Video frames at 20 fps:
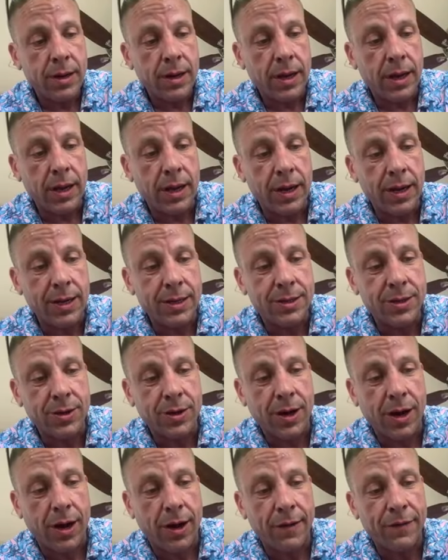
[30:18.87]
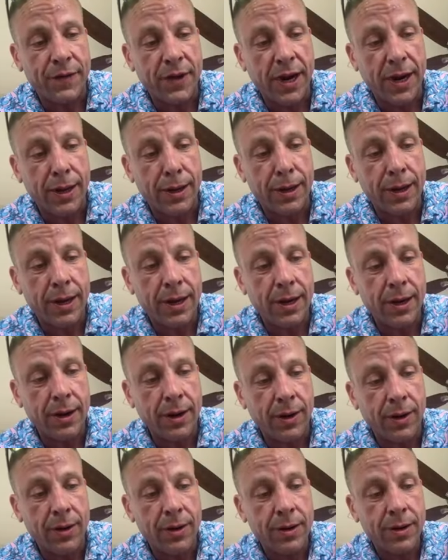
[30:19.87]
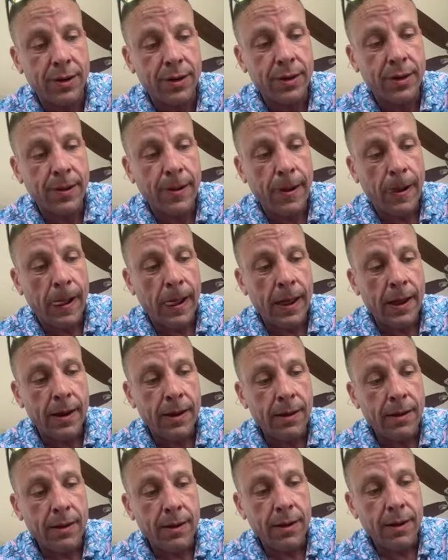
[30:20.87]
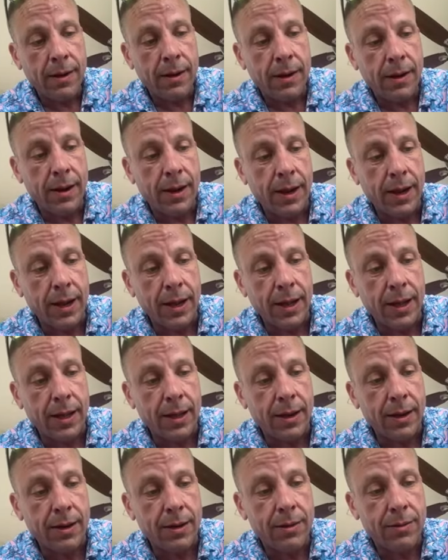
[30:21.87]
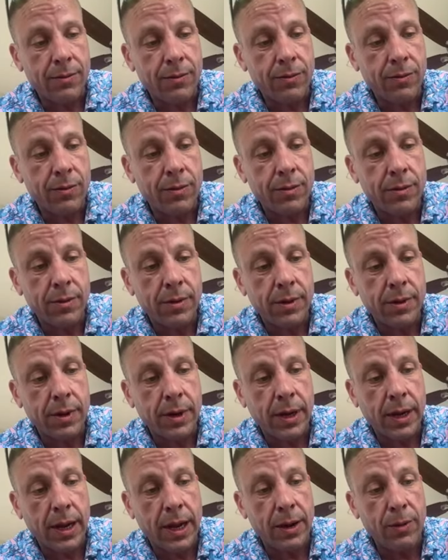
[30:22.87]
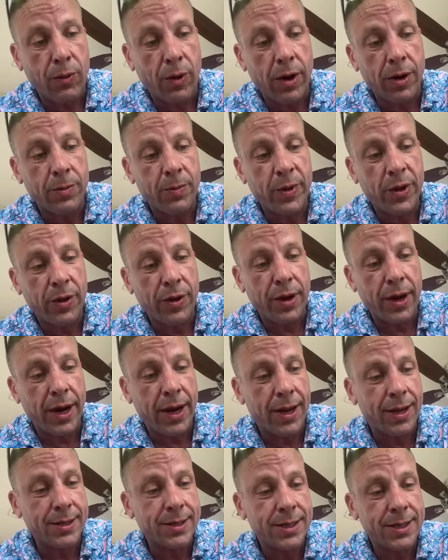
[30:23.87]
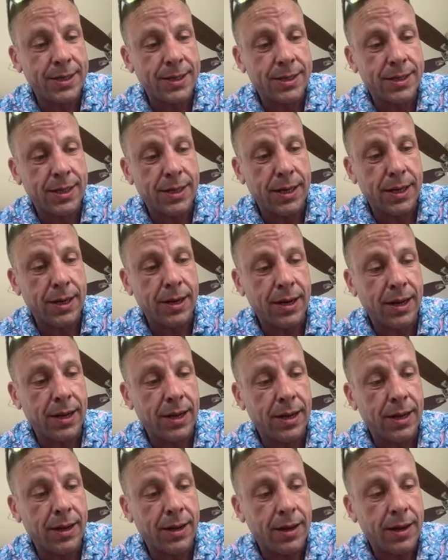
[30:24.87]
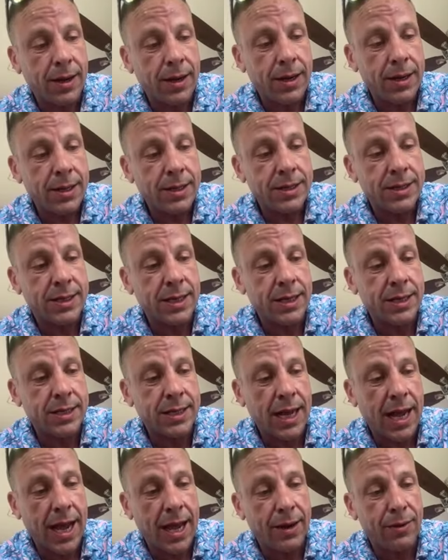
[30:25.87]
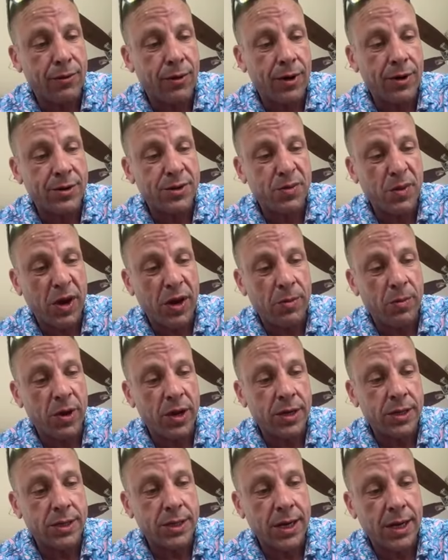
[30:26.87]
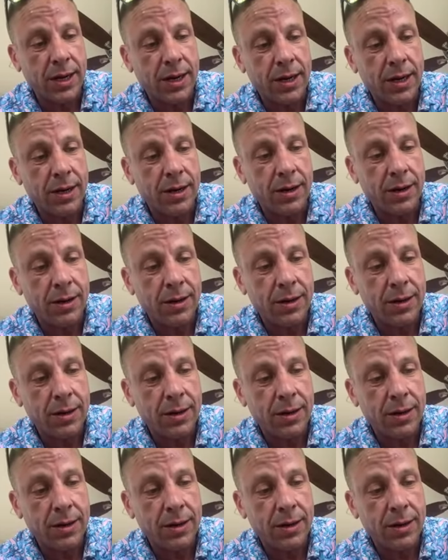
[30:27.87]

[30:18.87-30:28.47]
and he took off down here, and he worked building houses in Seaside and Rosemary Beach down here,